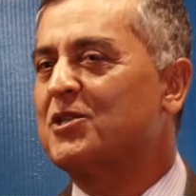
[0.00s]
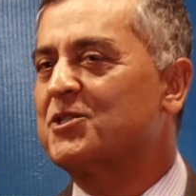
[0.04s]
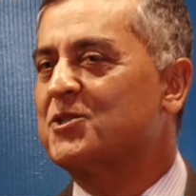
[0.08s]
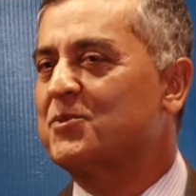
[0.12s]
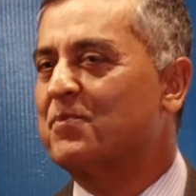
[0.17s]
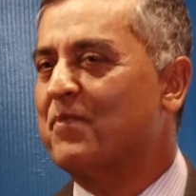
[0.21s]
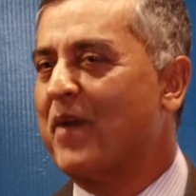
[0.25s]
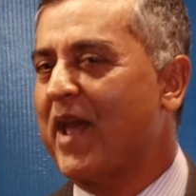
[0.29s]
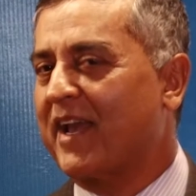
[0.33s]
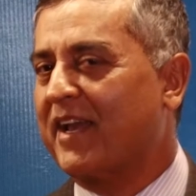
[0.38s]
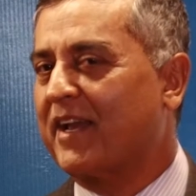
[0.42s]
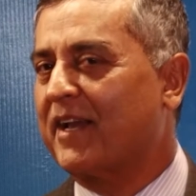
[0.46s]

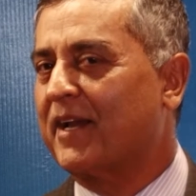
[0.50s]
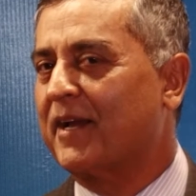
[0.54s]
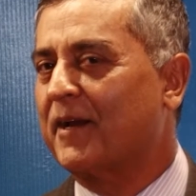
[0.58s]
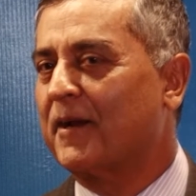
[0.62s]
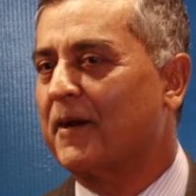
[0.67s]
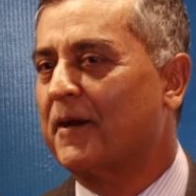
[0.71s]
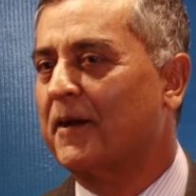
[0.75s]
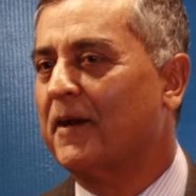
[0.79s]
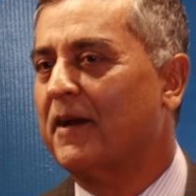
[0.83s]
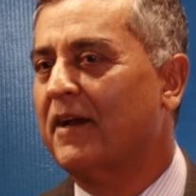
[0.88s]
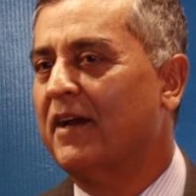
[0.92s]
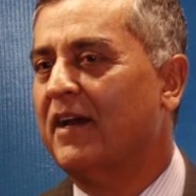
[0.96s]
speck.
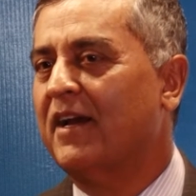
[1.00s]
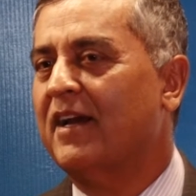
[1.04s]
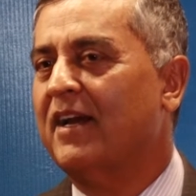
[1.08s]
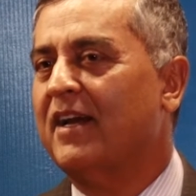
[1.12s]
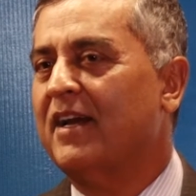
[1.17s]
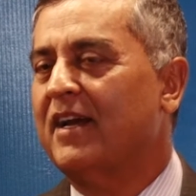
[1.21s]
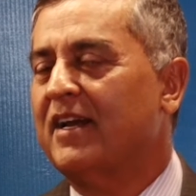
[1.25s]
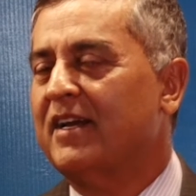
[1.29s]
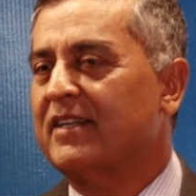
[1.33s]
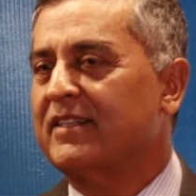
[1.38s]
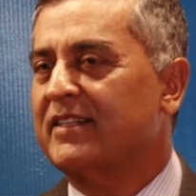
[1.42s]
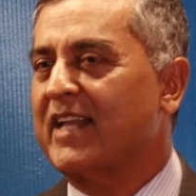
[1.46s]

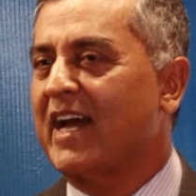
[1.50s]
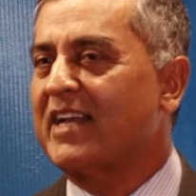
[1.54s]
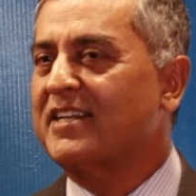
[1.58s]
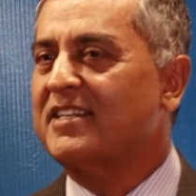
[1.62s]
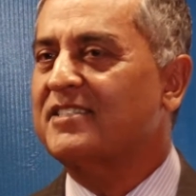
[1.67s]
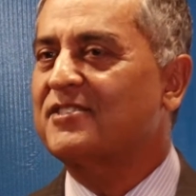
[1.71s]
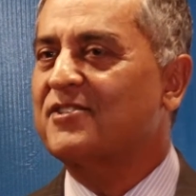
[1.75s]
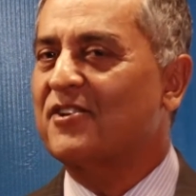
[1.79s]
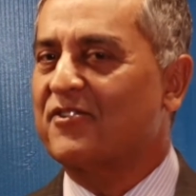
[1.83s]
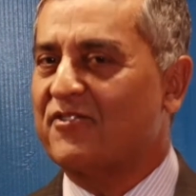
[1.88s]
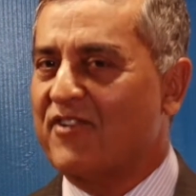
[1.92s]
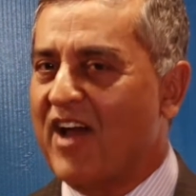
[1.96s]
That
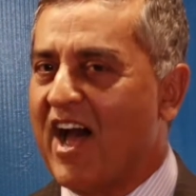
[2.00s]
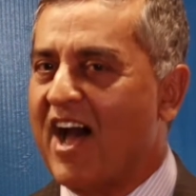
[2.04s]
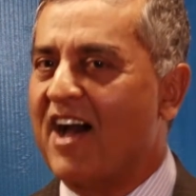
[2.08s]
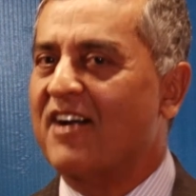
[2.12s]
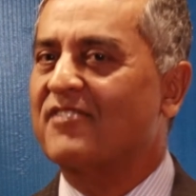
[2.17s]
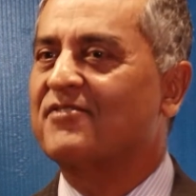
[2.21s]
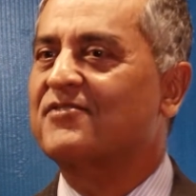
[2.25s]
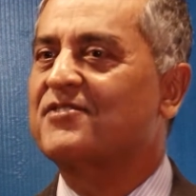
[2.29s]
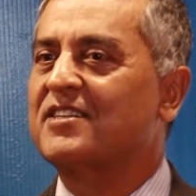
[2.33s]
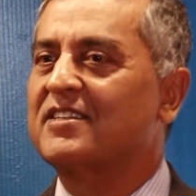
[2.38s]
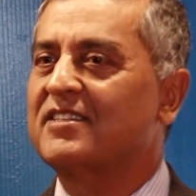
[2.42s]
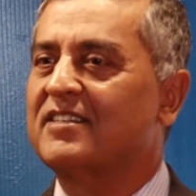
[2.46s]
is a
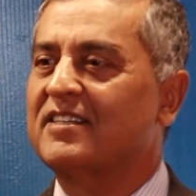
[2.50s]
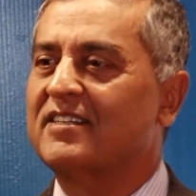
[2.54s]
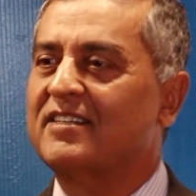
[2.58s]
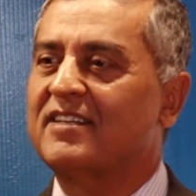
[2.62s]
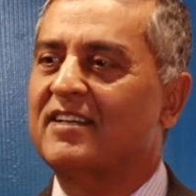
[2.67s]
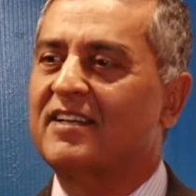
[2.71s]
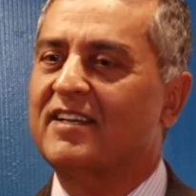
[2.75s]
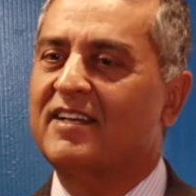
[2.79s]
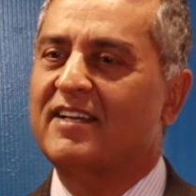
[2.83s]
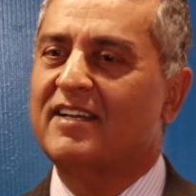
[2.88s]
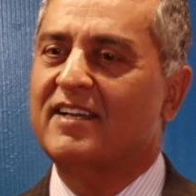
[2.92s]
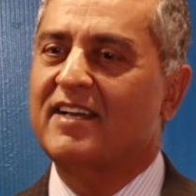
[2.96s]
raft.
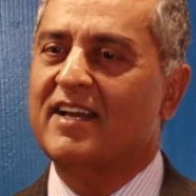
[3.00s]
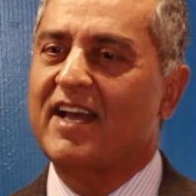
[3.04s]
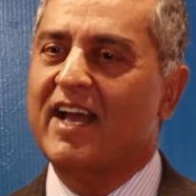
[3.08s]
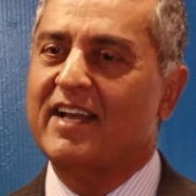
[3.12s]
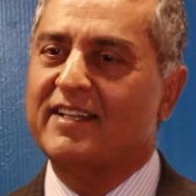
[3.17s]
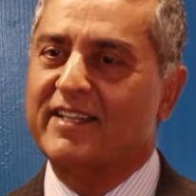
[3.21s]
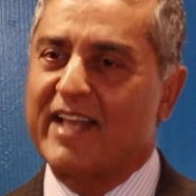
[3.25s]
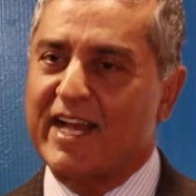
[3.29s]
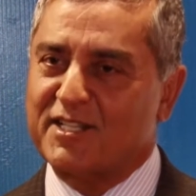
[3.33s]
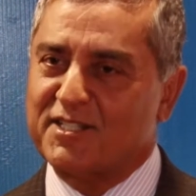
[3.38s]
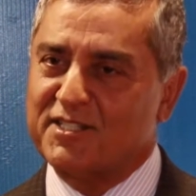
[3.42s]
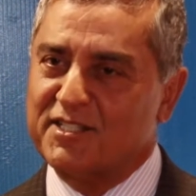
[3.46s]

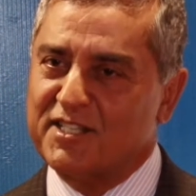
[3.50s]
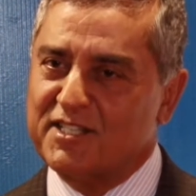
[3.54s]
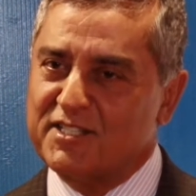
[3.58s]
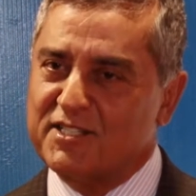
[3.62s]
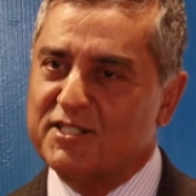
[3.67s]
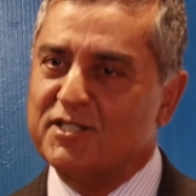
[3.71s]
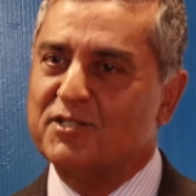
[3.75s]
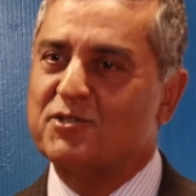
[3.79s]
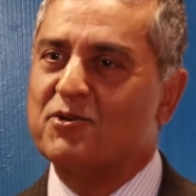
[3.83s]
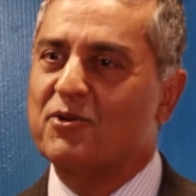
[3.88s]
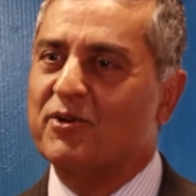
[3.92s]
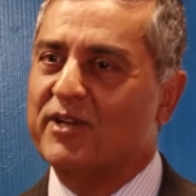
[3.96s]
And
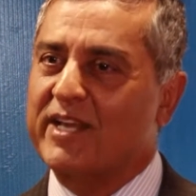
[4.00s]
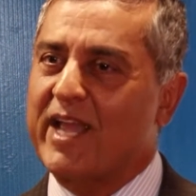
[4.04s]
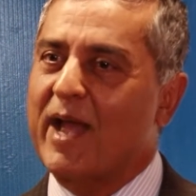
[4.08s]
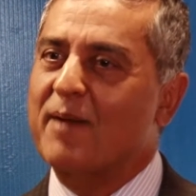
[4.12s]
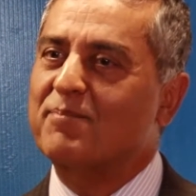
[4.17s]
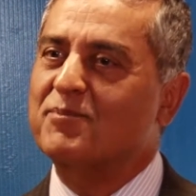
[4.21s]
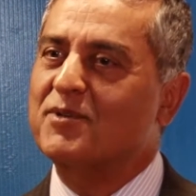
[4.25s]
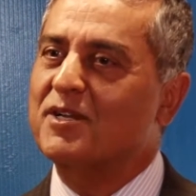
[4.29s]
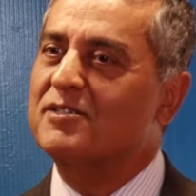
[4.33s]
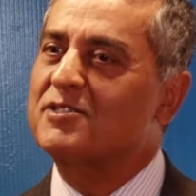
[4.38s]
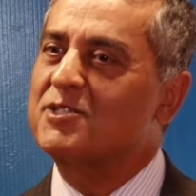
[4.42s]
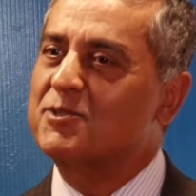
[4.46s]
this is your
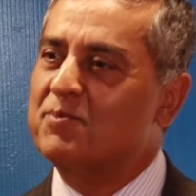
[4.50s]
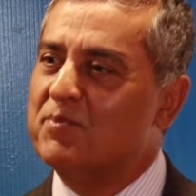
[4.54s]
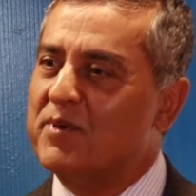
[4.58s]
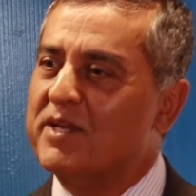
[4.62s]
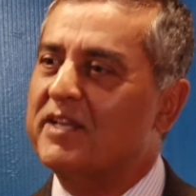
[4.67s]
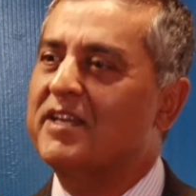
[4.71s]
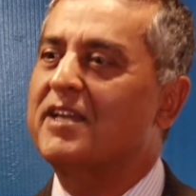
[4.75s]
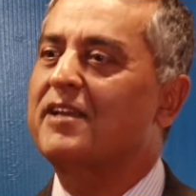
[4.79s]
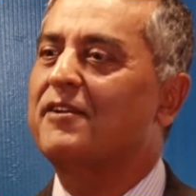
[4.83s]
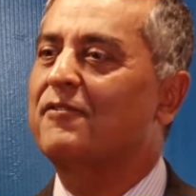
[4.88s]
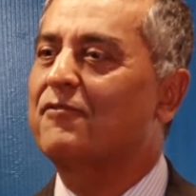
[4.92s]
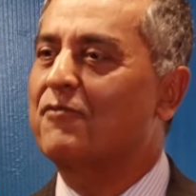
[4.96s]
captain
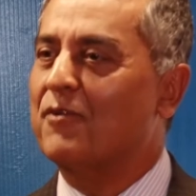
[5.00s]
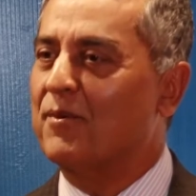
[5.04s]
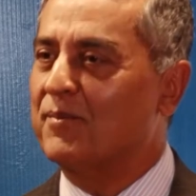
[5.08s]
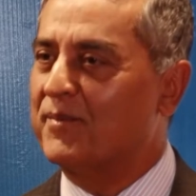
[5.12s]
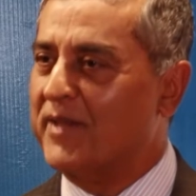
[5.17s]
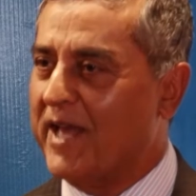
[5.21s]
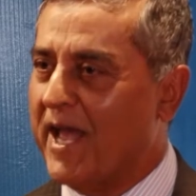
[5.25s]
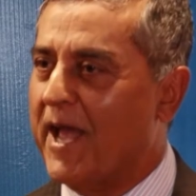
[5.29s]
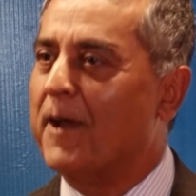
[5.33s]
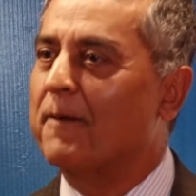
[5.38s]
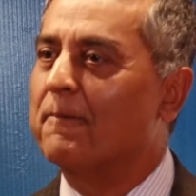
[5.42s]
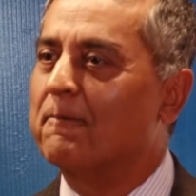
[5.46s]
speaking from
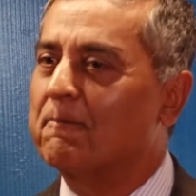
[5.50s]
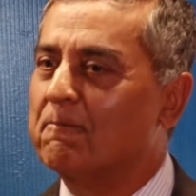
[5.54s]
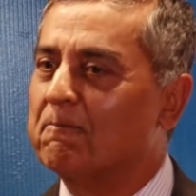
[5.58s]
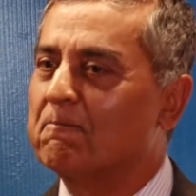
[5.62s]
there."